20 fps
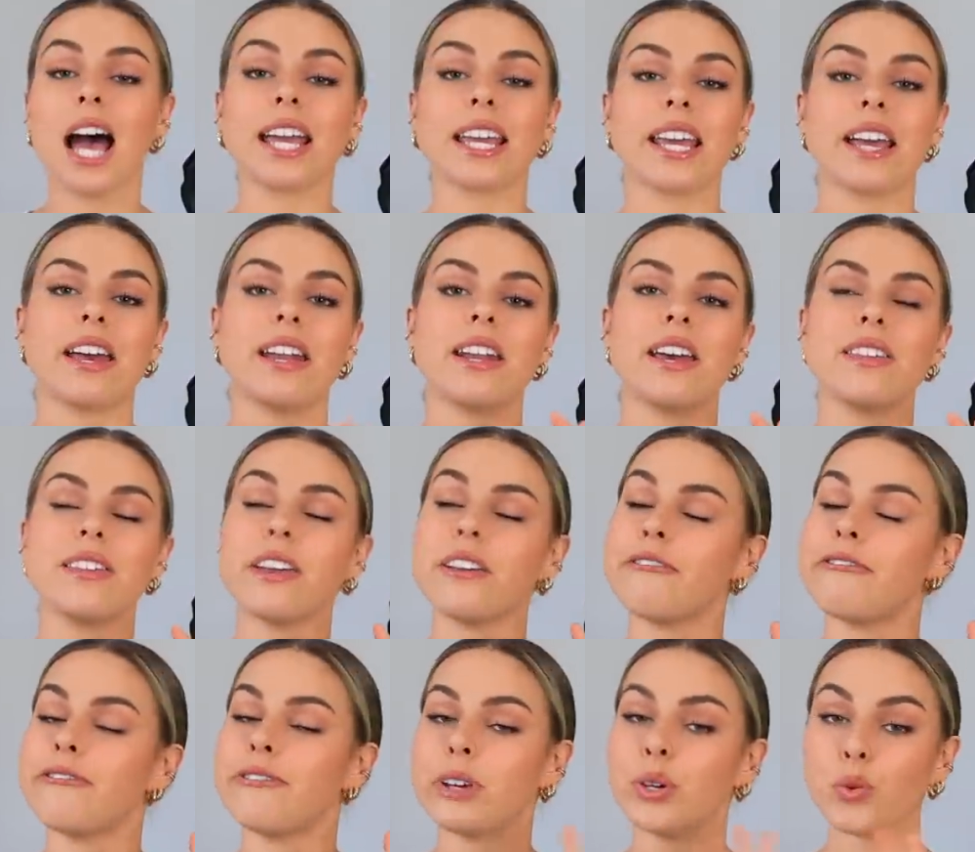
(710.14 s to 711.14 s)
Again, they
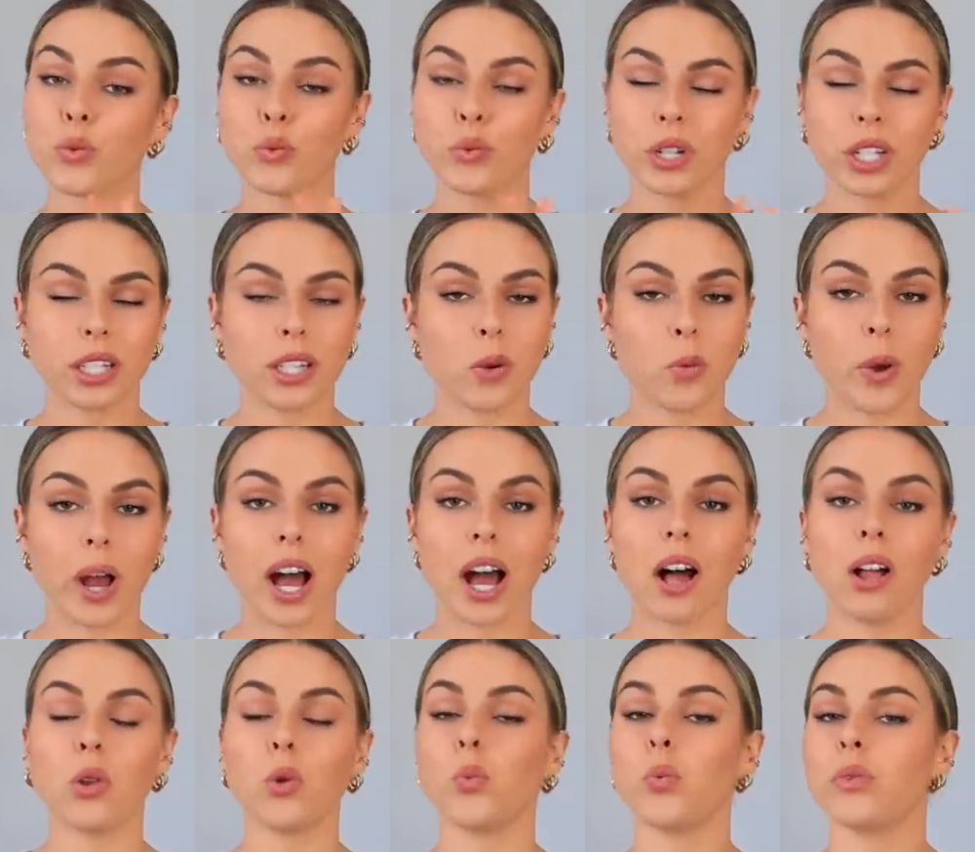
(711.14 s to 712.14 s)
fit really
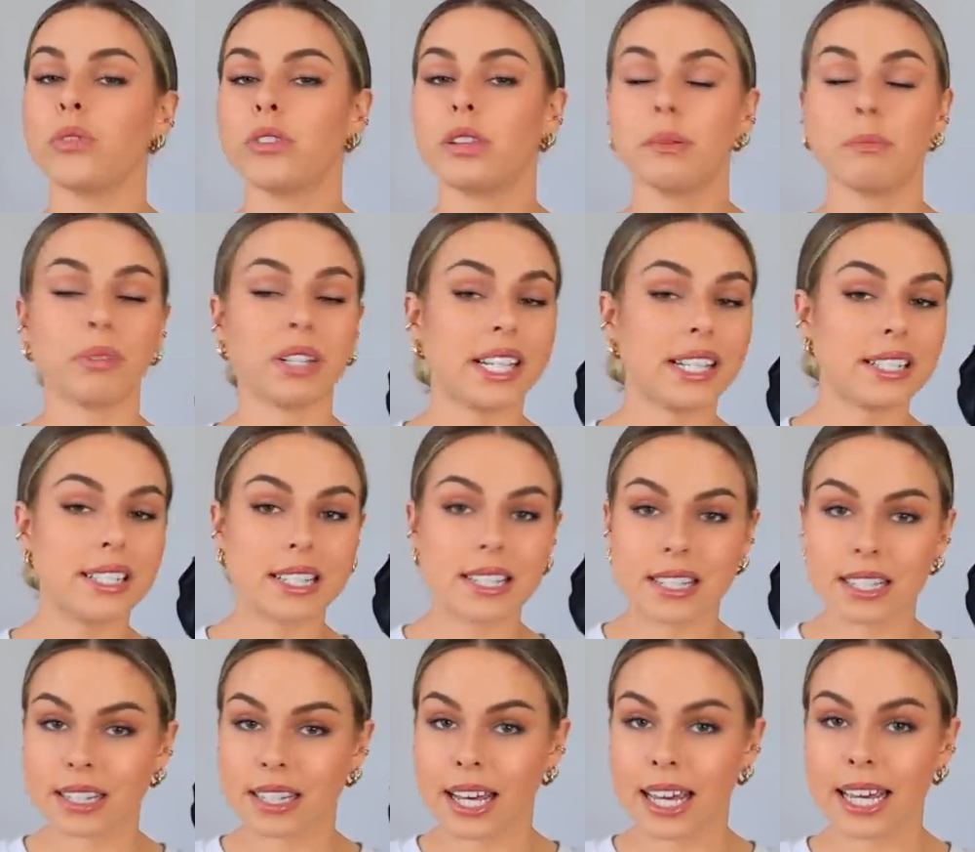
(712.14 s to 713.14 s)
well. The places
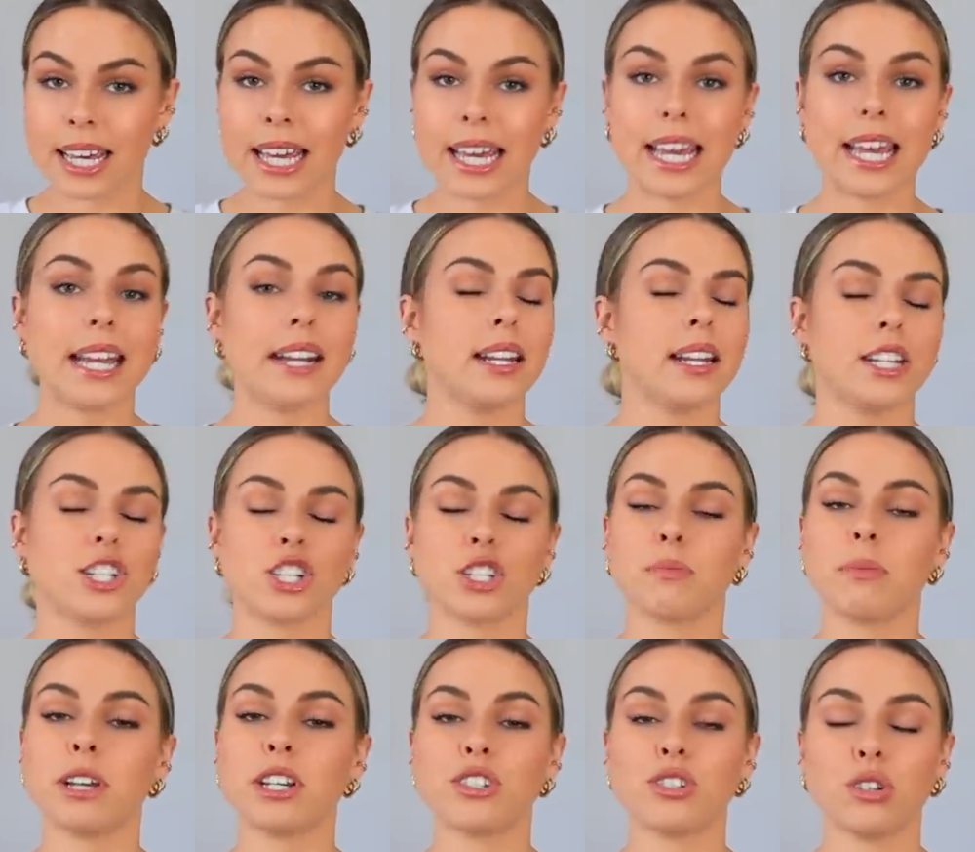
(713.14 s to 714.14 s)
that they hit, it just
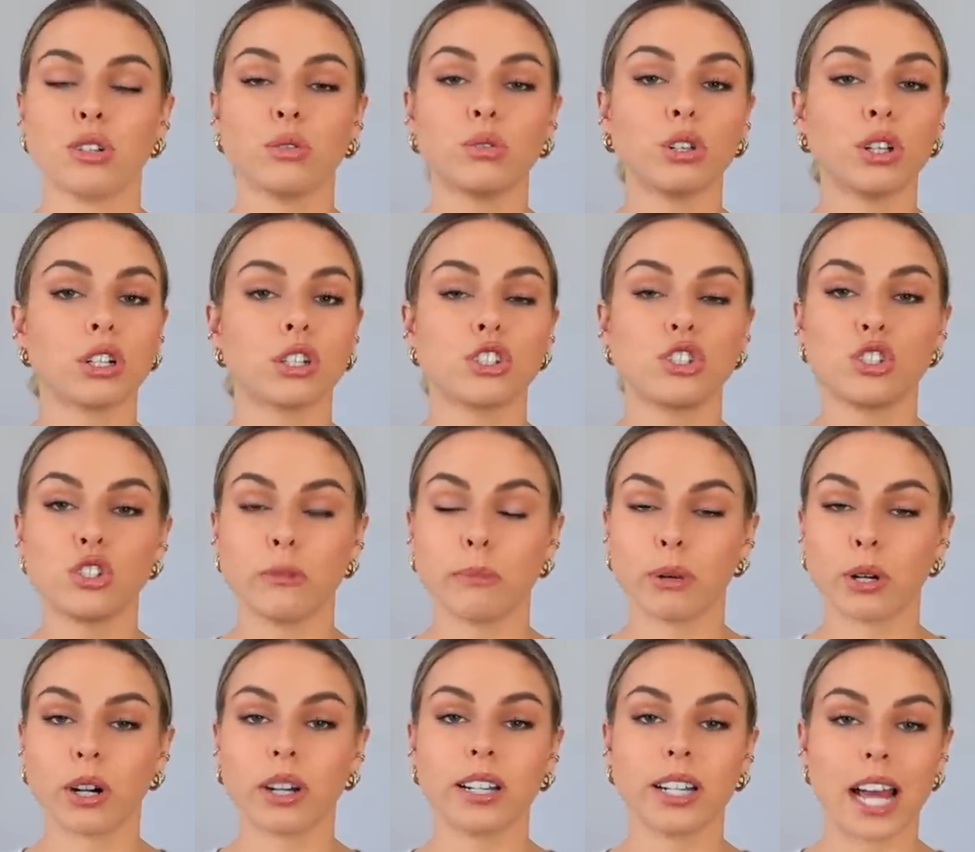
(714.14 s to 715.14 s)
makes you look
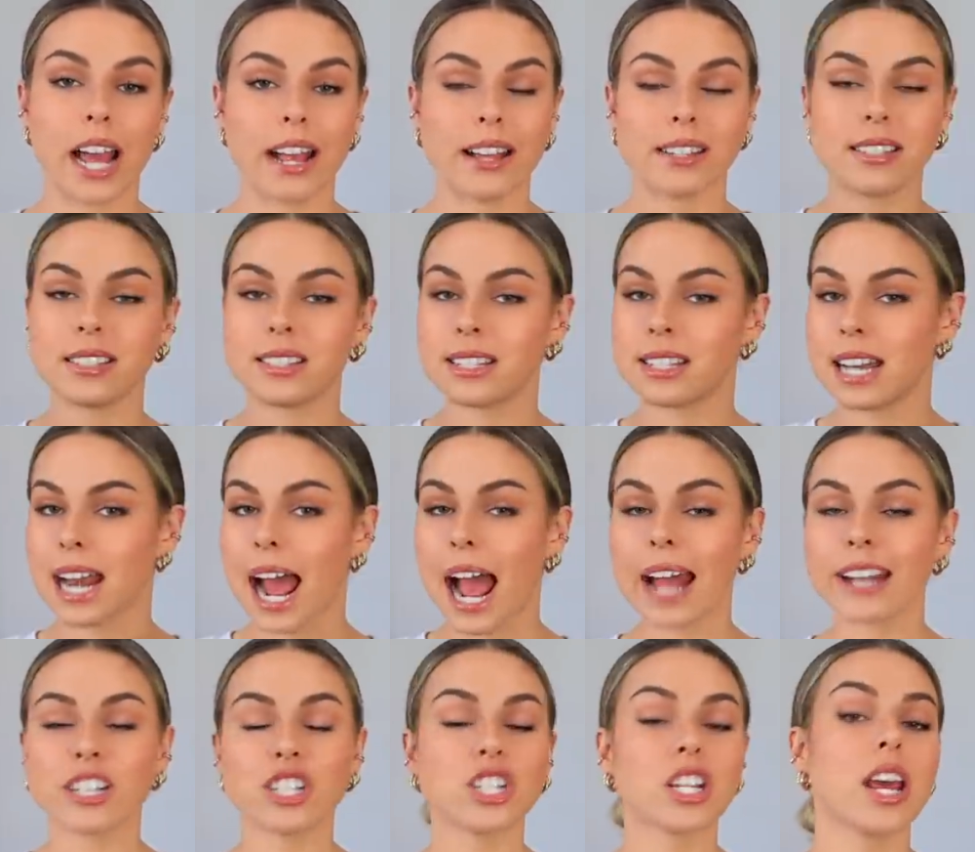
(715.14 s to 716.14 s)
super nice,
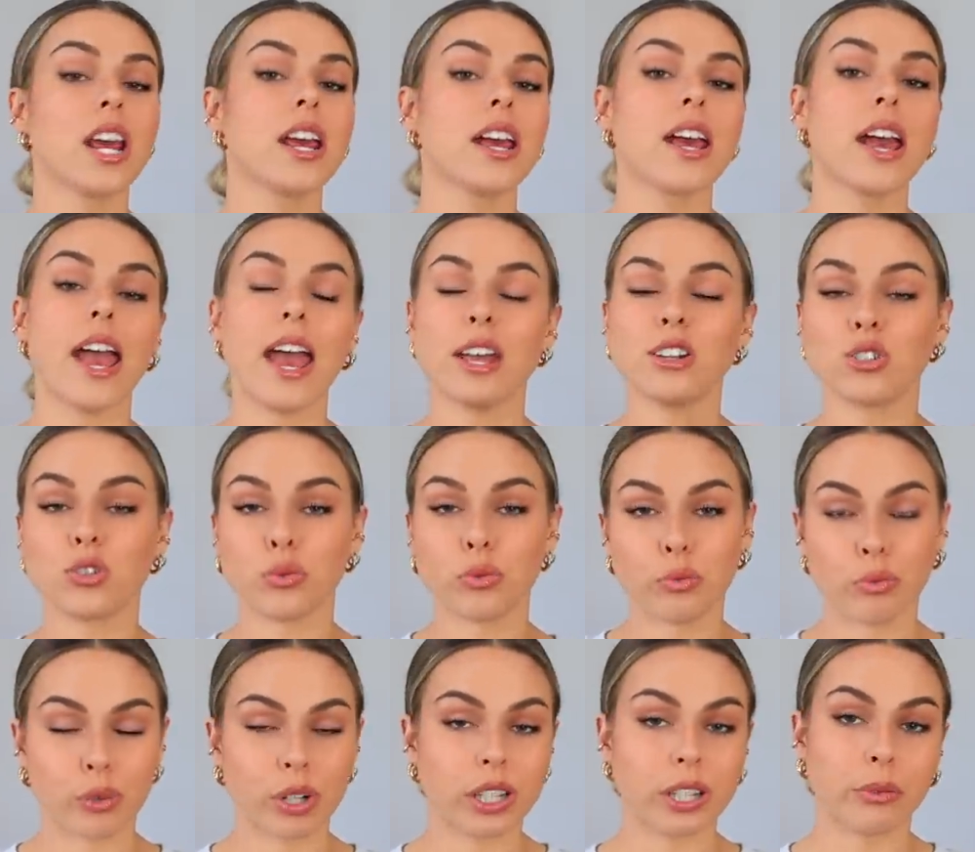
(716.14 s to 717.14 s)
snatched, and just
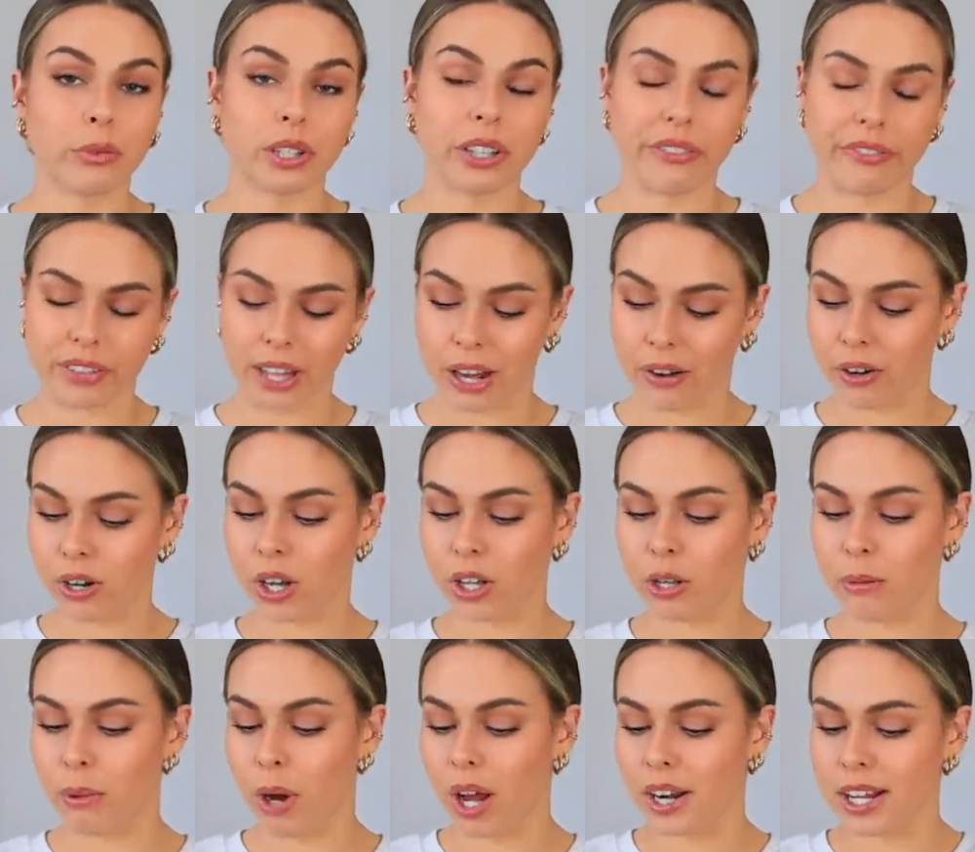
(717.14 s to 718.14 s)
really, really flattering on
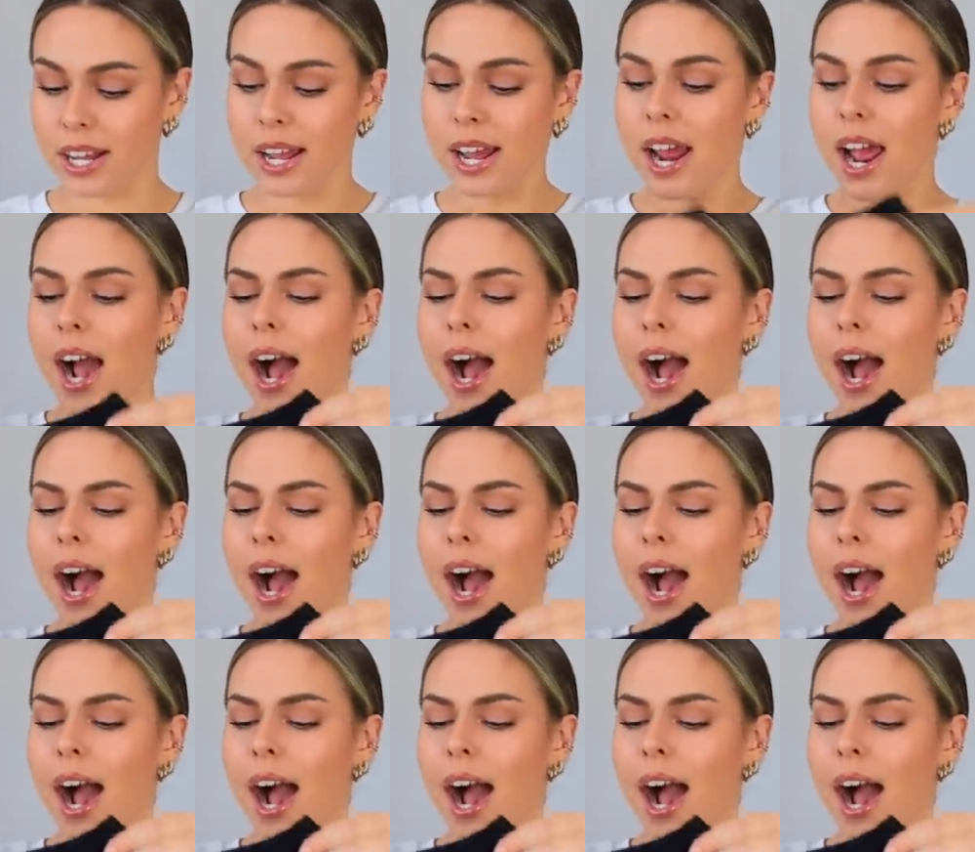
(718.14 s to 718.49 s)
the body.